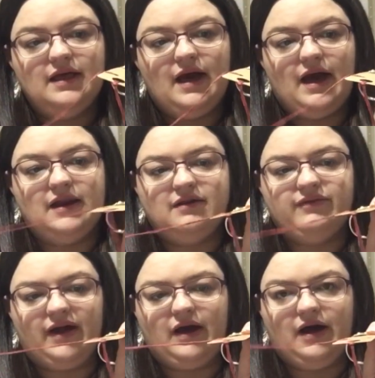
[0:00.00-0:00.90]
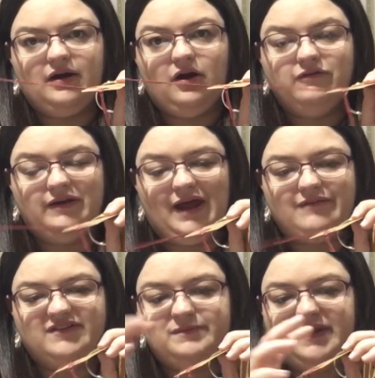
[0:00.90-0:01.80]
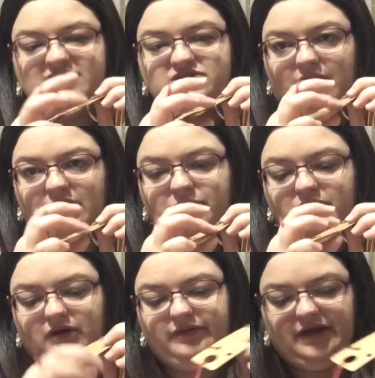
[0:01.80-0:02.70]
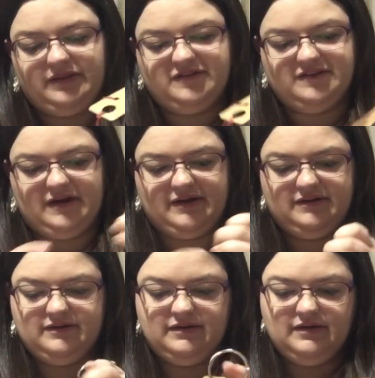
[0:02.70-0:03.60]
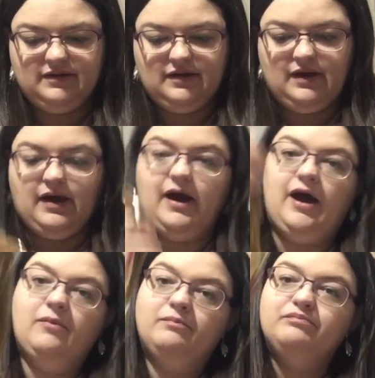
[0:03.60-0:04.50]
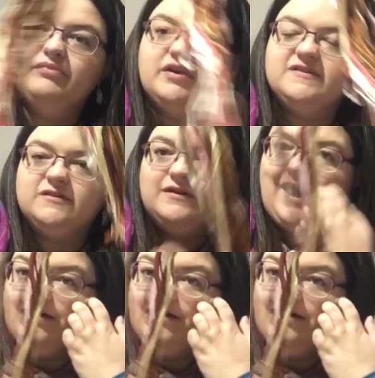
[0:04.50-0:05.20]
and if I cut off and have a spare strand, I put it on the other side. Saw that